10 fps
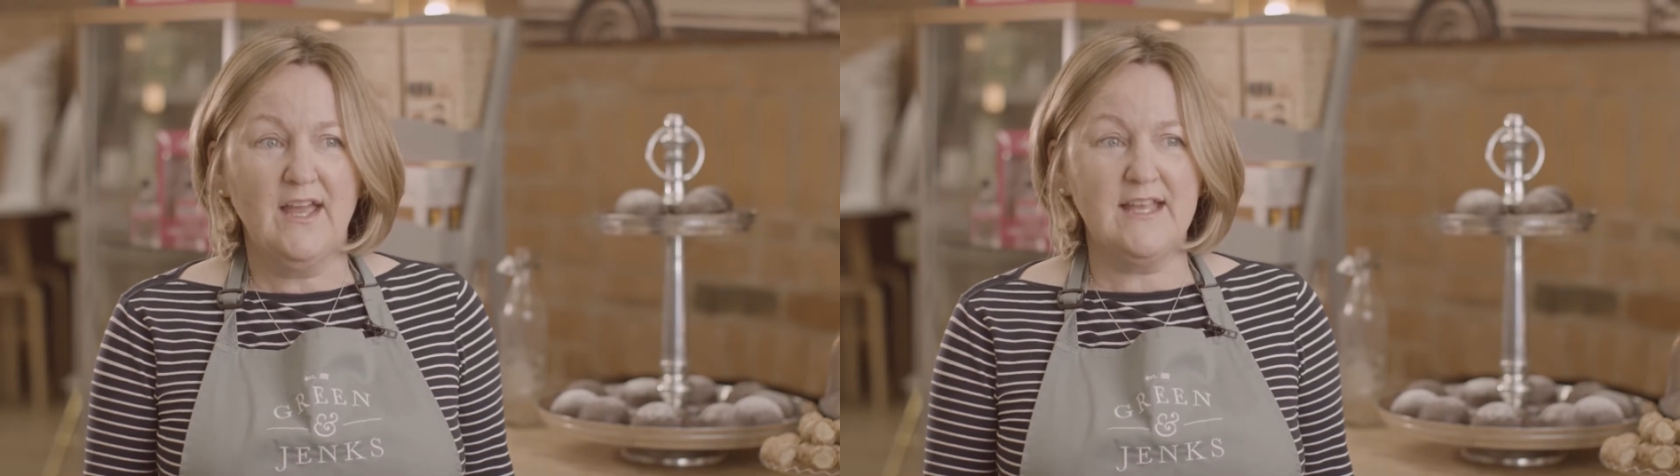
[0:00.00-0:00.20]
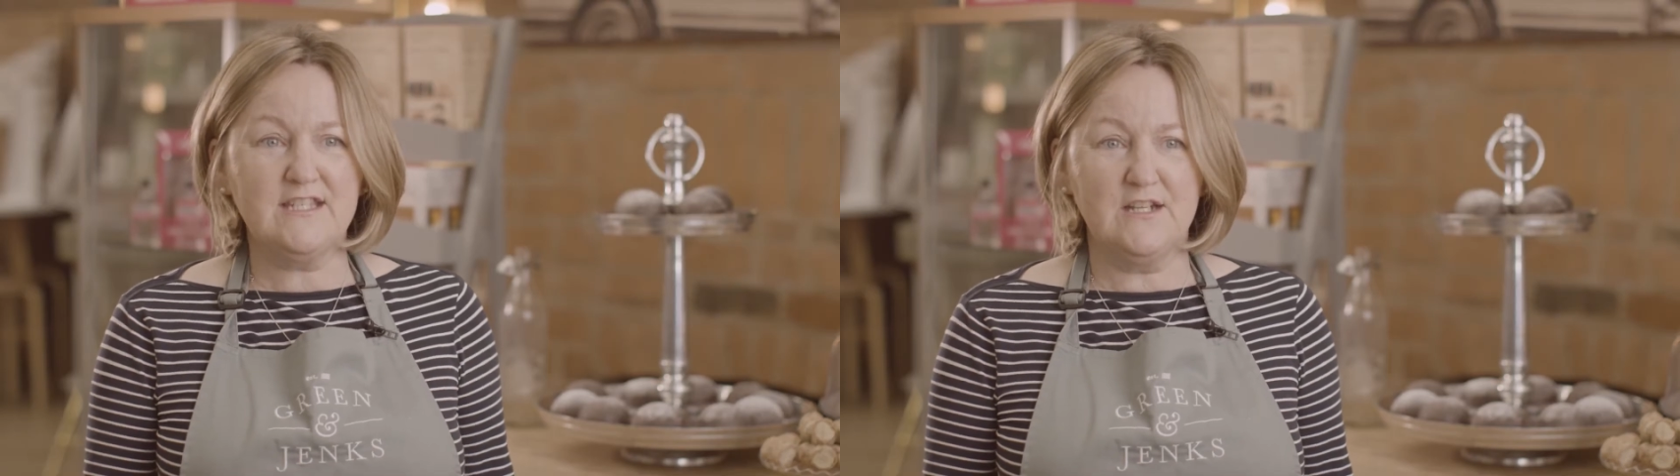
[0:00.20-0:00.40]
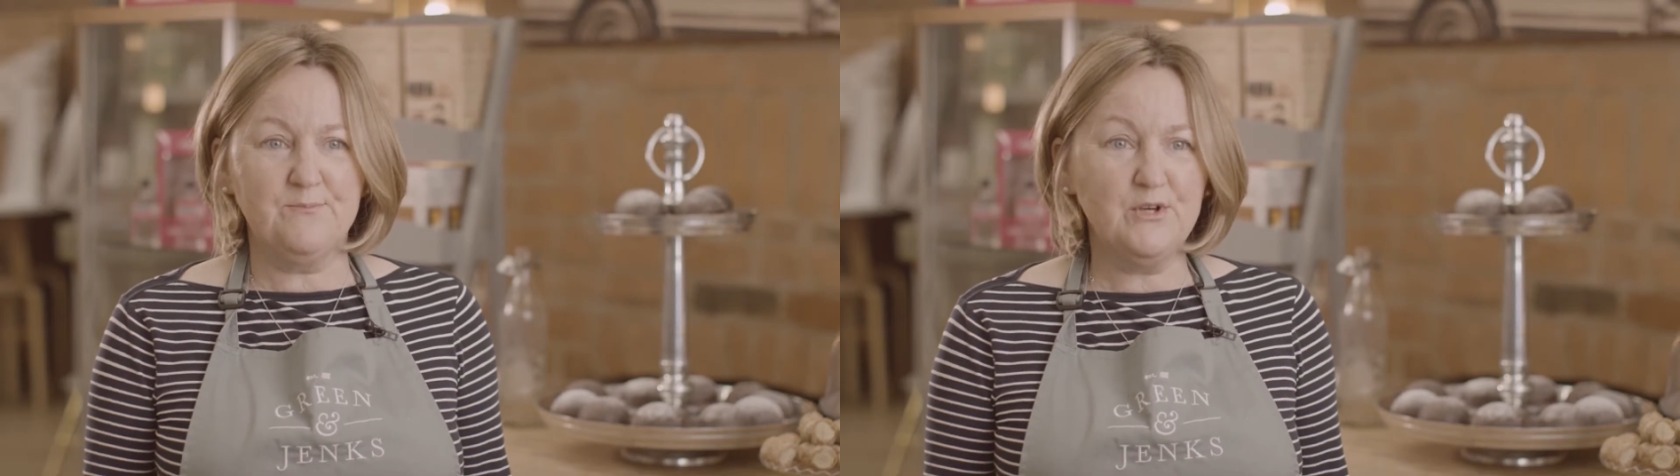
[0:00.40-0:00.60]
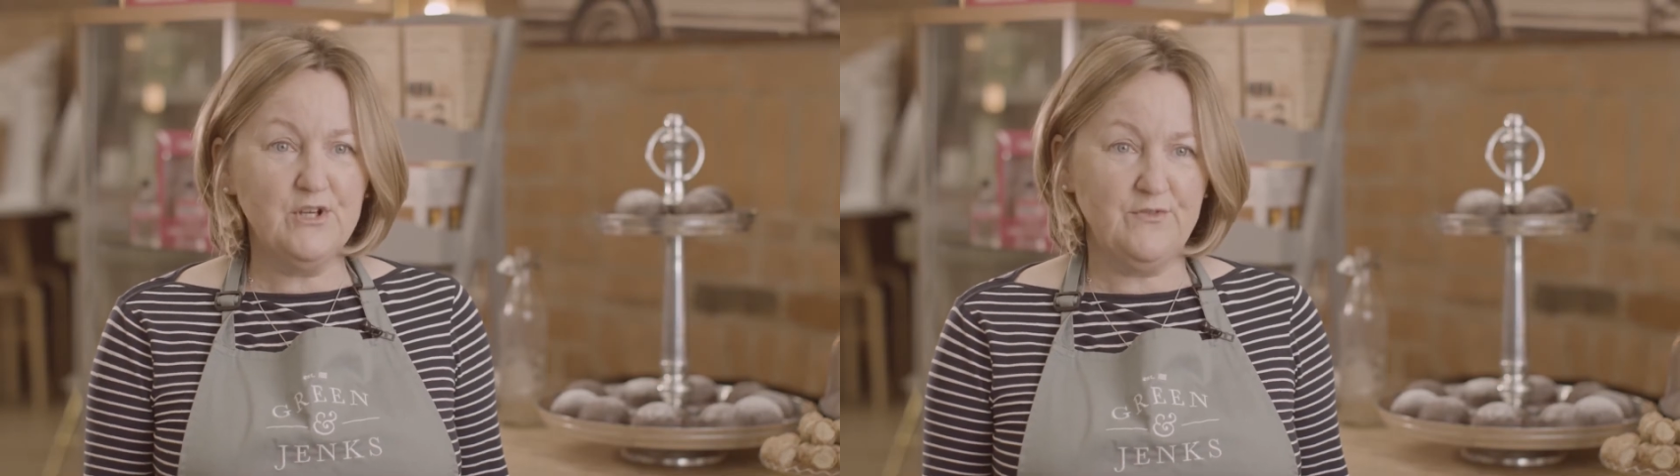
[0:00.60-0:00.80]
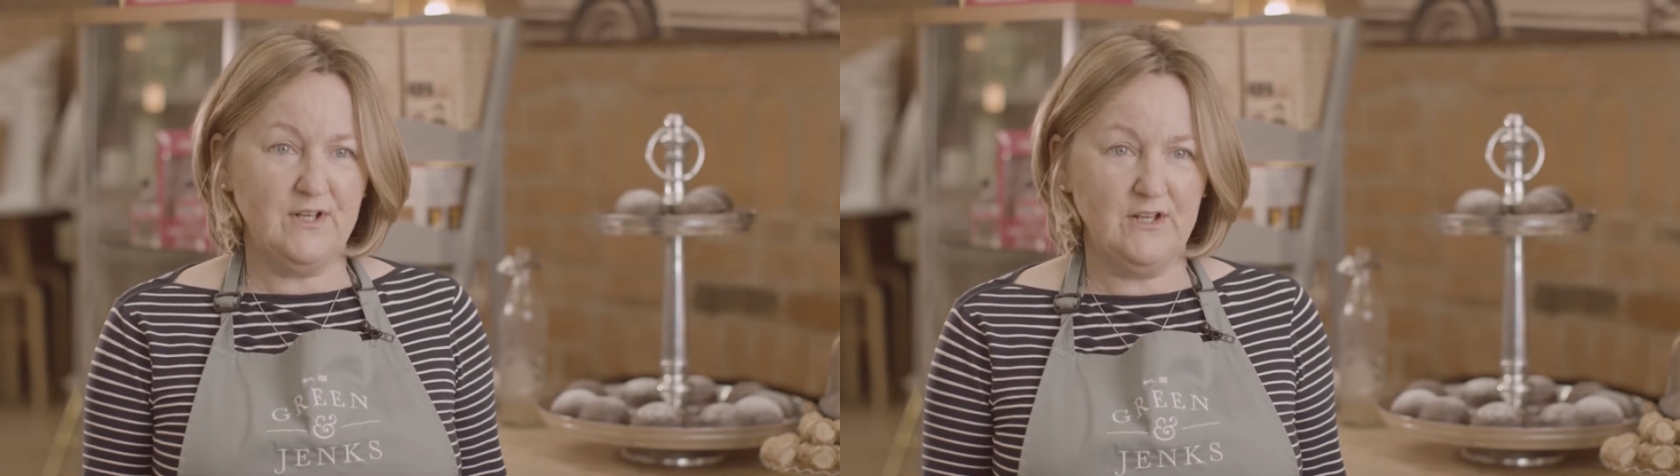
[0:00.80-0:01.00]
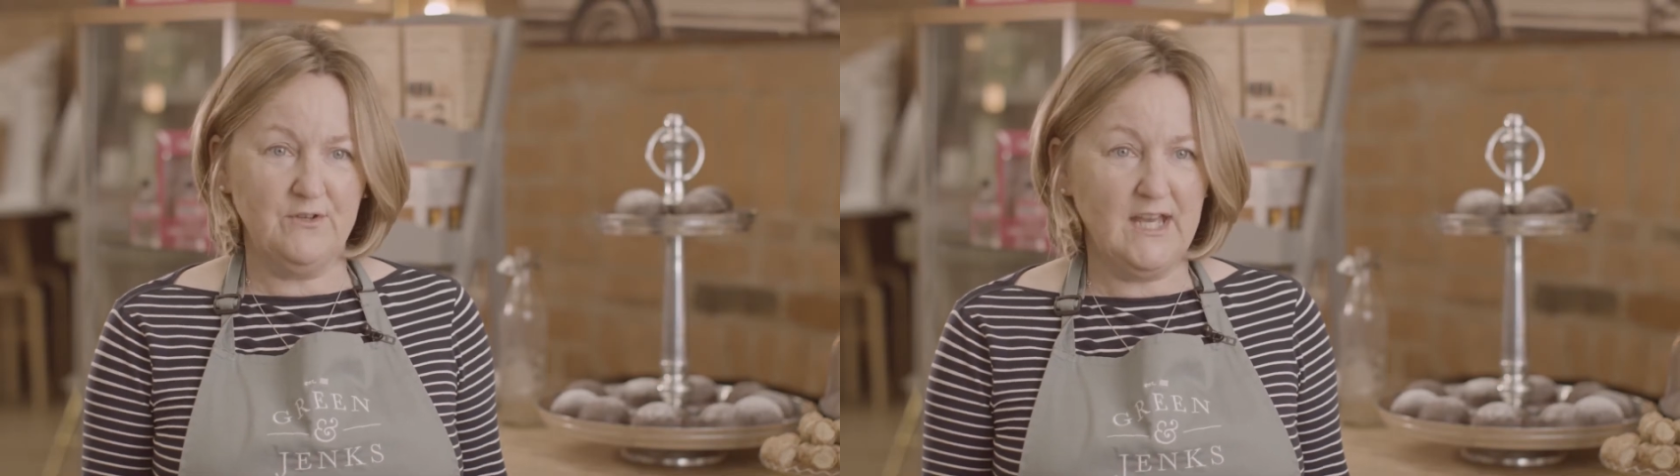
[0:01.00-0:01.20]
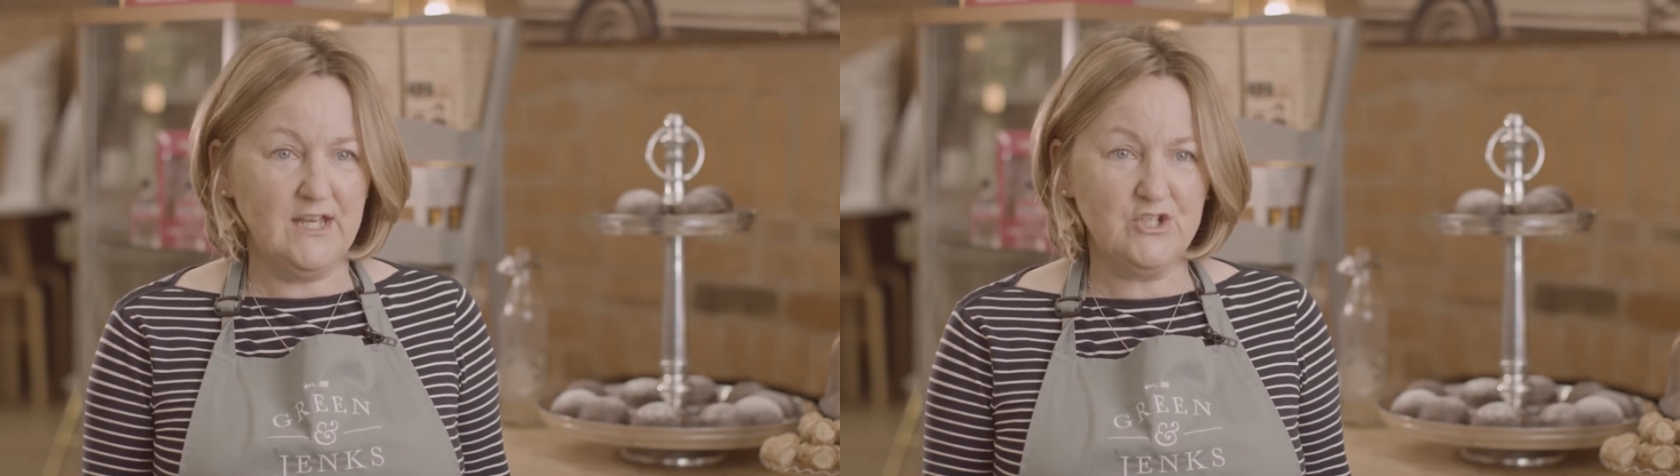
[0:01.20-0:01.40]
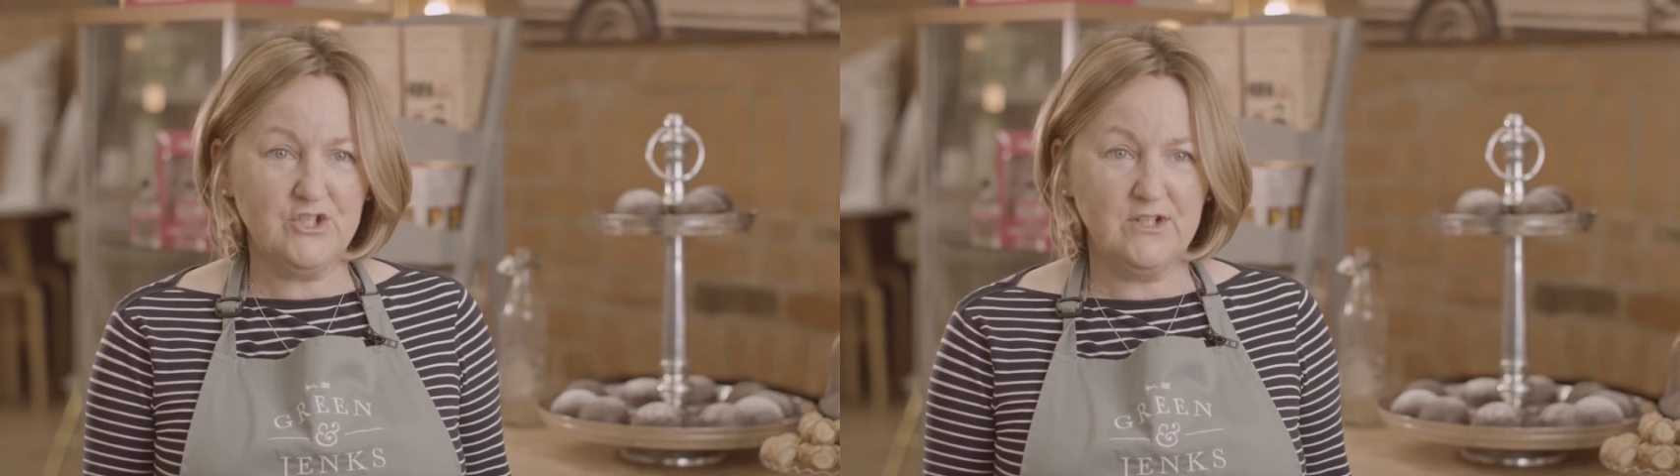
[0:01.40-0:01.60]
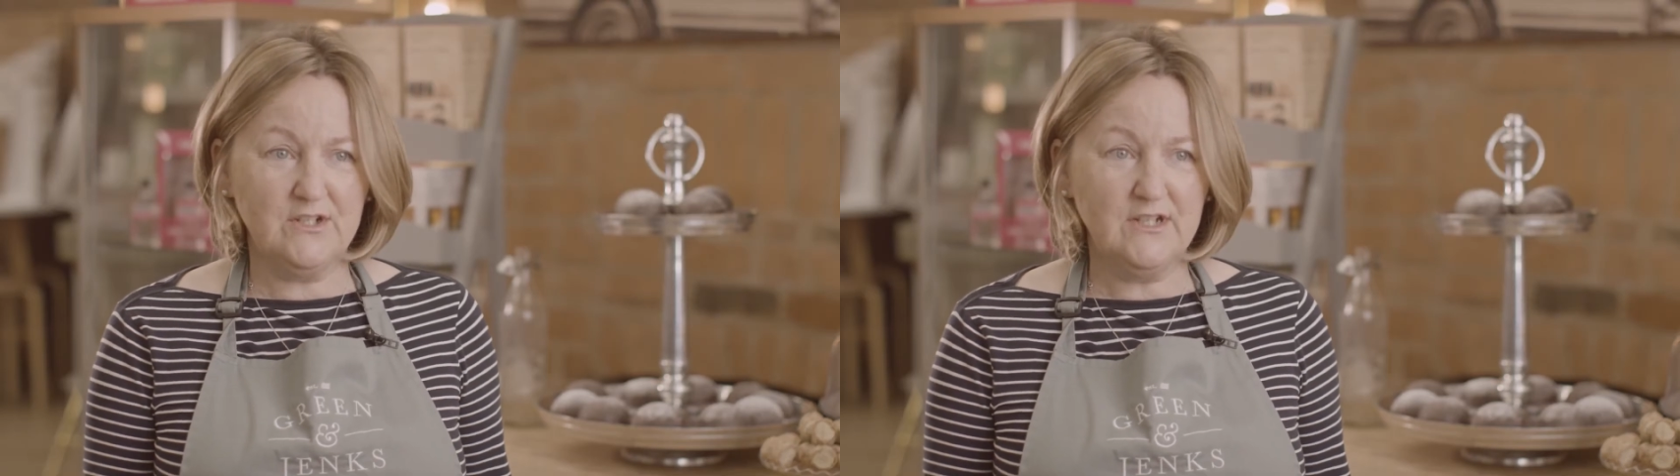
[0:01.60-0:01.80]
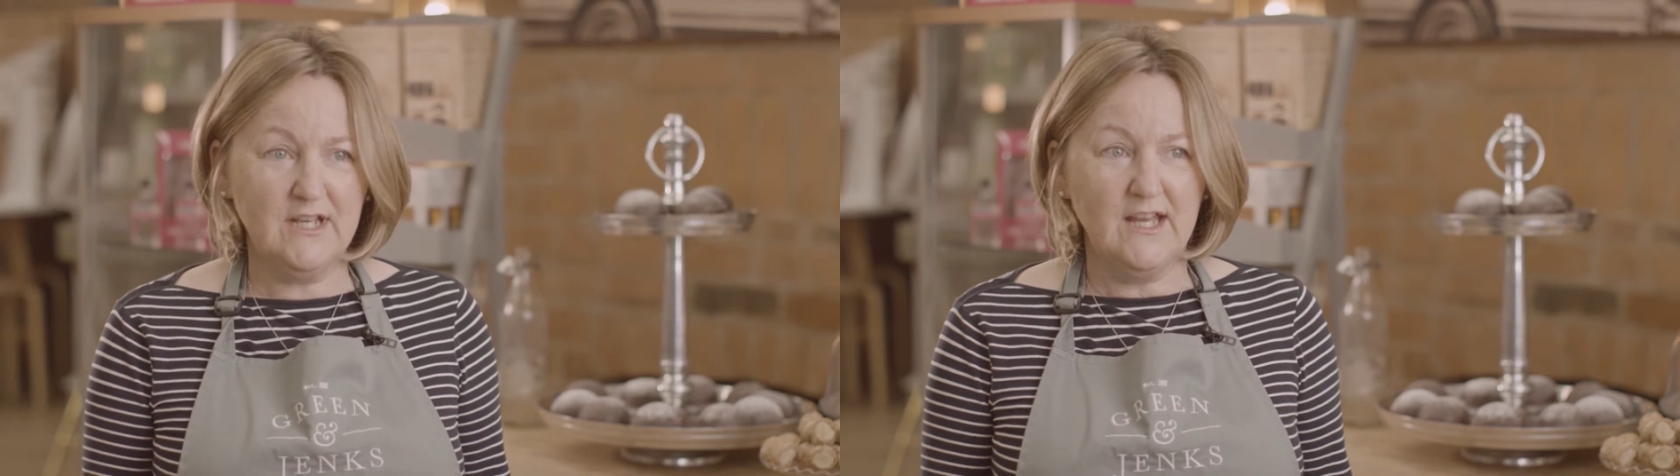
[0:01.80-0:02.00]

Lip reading: It's in a perfect location.